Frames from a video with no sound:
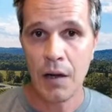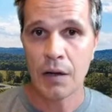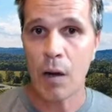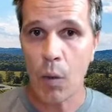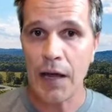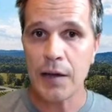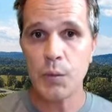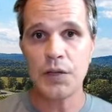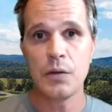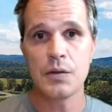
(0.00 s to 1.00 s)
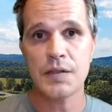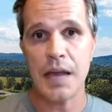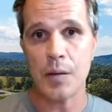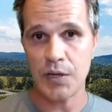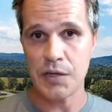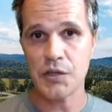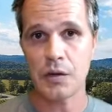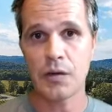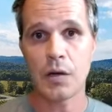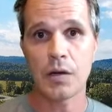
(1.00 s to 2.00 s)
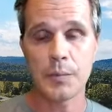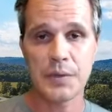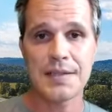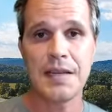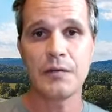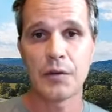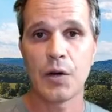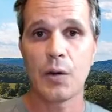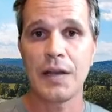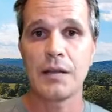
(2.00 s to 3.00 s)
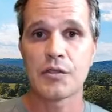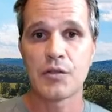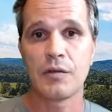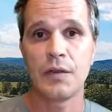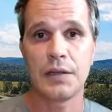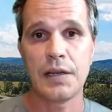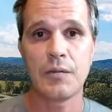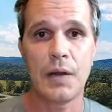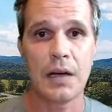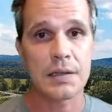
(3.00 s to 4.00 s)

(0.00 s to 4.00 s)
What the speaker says: Now, why did we use Cabernet Sauvignon and Petit Verdot in the Trevillian Red?